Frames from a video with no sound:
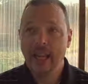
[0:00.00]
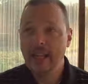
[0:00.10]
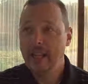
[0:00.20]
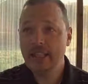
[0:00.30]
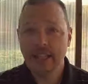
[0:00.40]

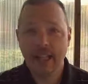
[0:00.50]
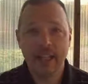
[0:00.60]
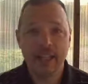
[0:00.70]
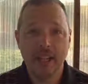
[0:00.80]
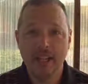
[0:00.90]
And I still
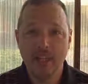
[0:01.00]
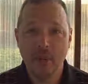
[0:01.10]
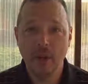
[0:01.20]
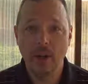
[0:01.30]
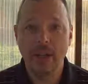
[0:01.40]
hadn't done any
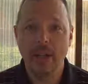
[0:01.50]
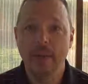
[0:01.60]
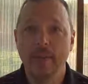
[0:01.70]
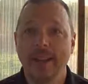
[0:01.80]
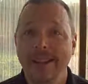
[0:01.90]
work yet.
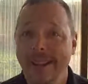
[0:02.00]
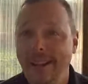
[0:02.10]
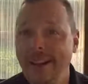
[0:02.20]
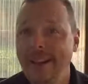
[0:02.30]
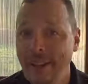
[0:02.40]
And I'm like,
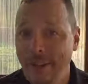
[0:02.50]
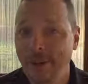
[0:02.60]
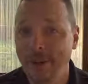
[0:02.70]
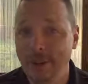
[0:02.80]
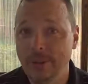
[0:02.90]
I
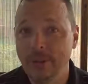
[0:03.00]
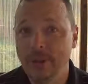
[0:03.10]
know.